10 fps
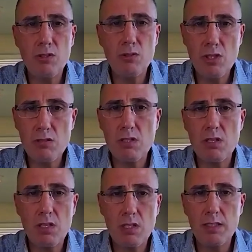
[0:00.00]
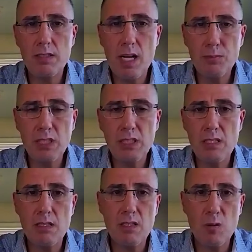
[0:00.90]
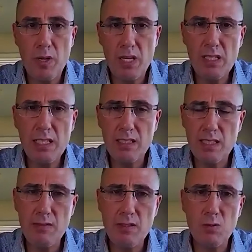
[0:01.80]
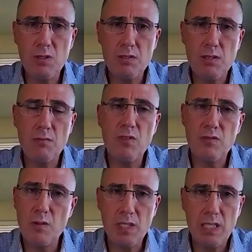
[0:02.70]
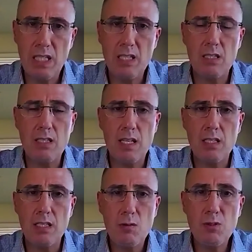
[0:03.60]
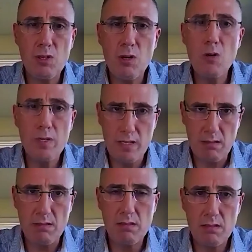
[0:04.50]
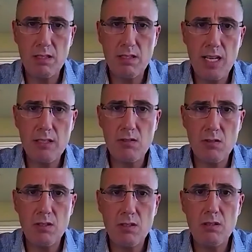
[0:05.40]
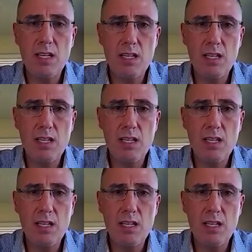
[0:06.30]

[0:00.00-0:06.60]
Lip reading: just adopting this and comparing it even with some of the medication, and almost always the natural